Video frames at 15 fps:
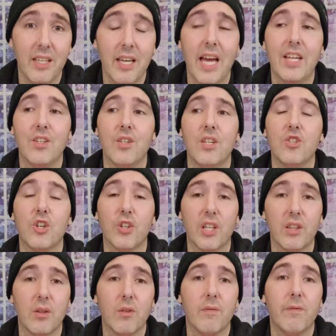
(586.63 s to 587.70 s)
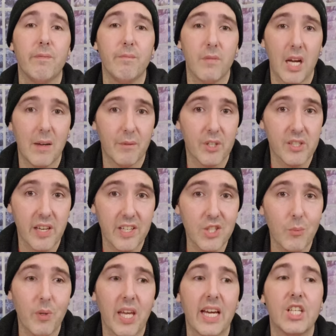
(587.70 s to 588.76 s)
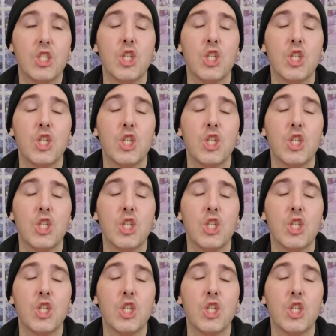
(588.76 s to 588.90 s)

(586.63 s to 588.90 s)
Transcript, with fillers: And during the conversation we had,